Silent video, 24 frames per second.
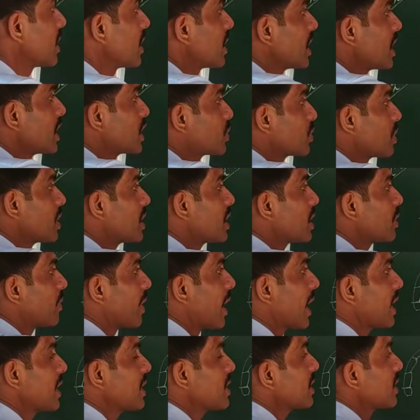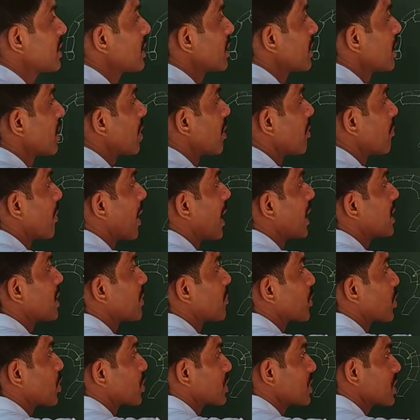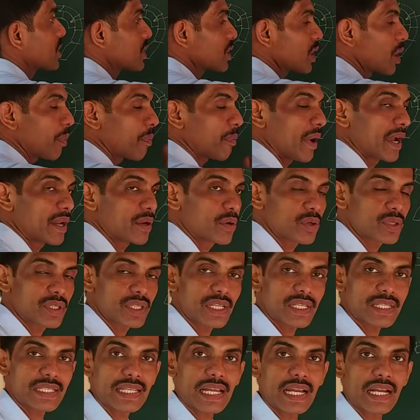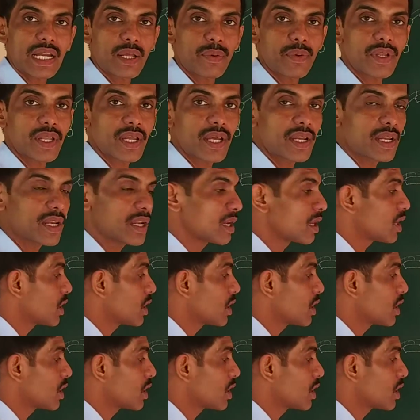It will divide by the process of mitosis cell division